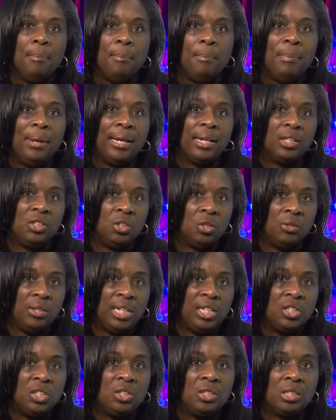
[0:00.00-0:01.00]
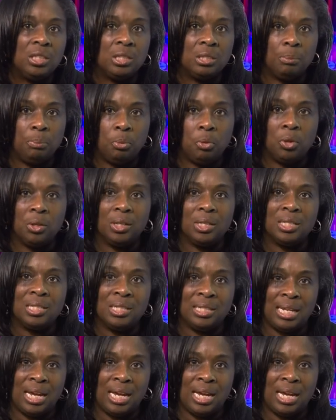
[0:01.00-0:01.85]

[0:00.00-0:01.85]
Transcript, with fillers: and make a donation to support us